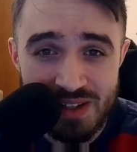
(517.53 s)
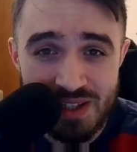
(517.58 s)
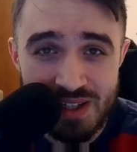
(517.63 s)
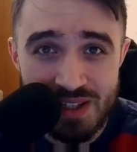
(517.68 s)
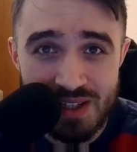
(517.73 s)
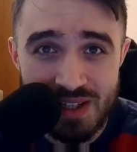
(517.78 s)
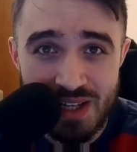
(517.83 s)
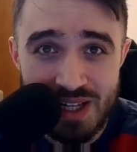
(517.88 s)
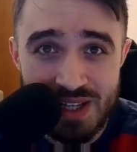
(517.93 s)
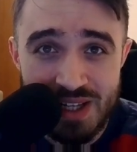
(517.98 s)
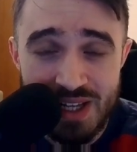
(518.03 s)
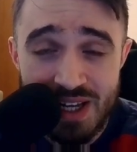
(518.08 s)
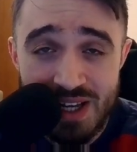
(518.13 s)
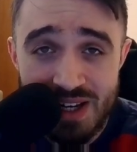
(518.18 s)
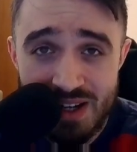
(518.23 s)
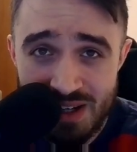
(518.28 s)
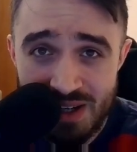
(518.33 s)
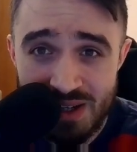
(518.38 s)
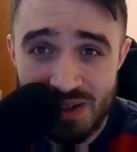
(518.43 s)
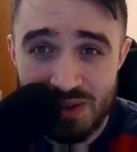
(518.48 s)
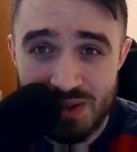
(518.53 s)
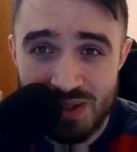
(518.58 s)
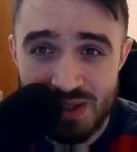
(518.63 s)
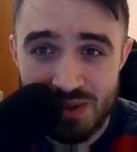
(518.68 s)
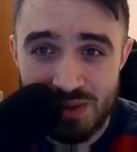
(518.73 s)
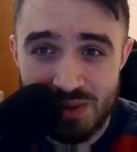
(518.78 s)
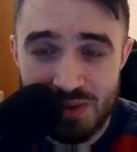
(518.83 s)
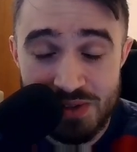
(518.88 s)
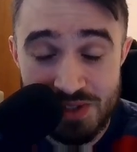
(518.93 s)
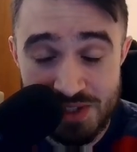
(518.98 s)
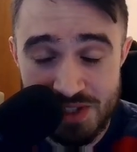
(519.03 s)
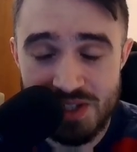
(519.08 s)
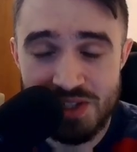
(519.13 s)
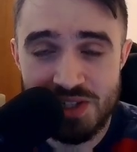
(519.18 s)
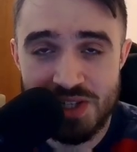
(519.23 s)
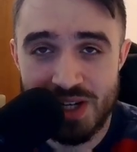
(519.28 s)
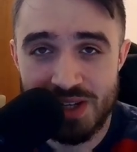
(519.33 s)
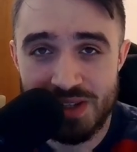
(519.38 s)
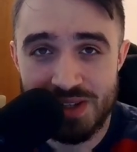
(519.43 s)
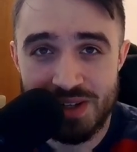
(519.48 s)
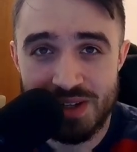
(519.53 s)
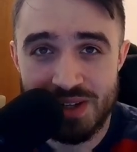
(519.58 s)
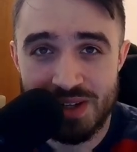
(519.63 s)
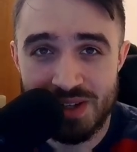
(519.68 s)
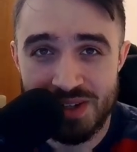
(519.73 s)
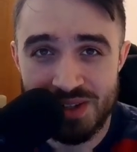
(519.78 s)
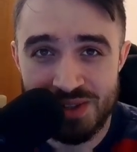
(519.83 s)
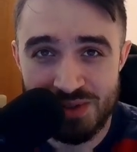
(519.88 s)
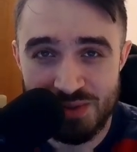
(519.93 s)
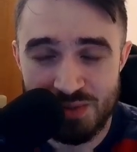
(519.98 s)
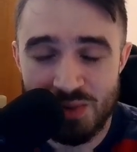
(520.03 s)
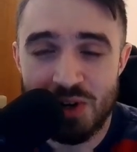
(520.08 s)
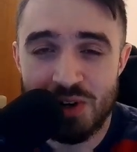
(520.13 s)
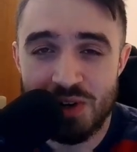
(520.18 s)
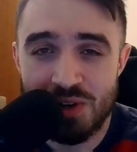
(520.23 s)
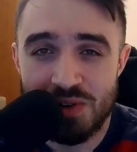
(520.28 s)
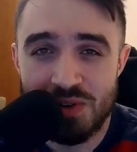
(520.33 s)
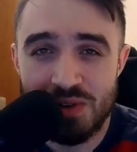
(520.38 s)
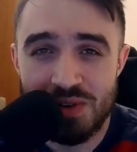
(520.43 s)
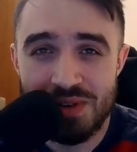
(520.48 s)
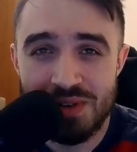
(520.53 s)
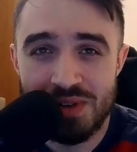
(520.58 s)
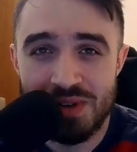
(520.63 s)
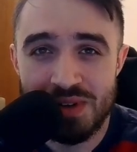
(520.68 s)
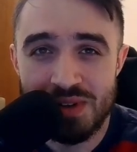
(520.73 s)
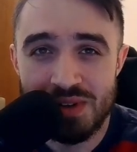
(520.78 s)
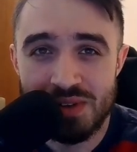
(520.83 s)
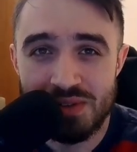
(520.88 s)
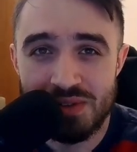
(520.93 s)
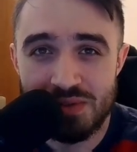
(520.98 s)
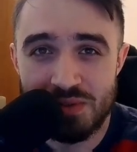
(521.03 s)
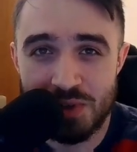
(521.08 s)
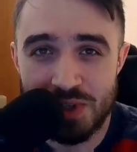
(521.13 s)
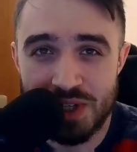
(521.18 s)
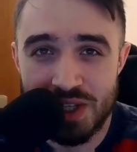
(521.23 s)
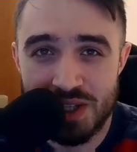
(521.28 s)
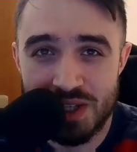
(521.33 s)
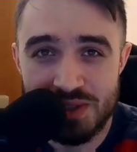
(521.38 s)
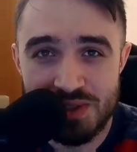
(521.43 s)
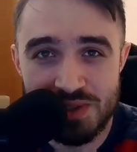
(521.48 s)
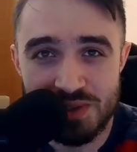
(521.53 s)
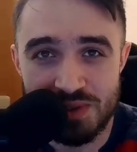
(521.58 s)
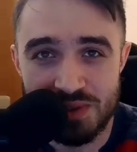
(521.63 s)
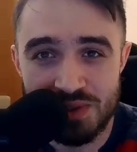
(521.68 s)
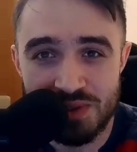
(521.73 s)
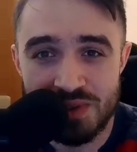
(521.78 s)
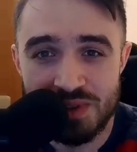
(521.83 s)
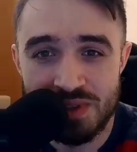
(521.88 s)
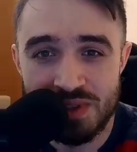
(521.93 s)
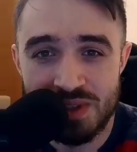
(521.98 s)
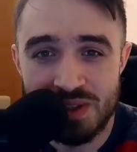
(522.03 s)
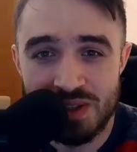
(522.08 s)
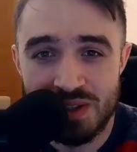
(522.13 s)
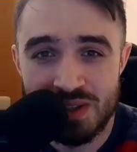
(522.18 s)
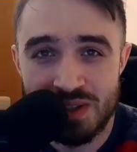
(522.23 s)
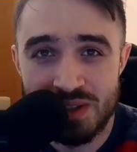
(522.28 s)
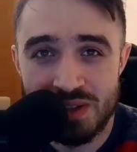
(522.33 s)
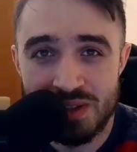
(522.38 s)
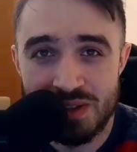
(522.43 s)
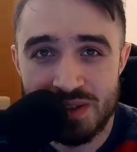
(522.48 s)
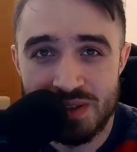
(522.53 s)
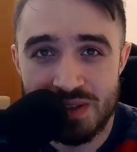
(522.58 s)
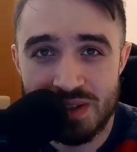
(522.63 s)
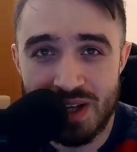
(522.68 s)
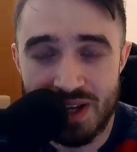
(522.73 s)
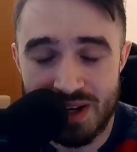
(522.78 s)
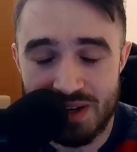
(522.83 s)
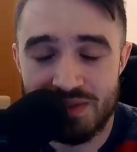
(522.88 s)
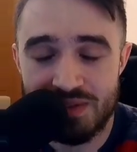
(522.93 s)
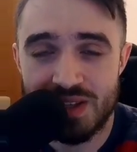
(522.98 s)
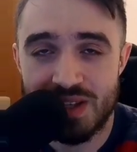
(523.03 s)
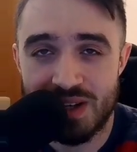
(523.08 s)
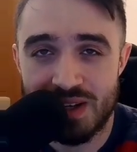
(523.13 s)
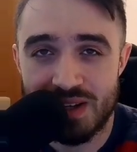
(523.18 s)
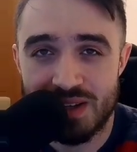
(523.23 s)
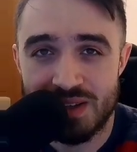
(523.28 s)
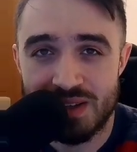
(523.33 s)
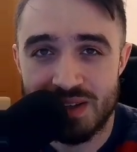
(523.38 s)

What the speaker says: And then we will see each other tomorrow for day 2. La revedere!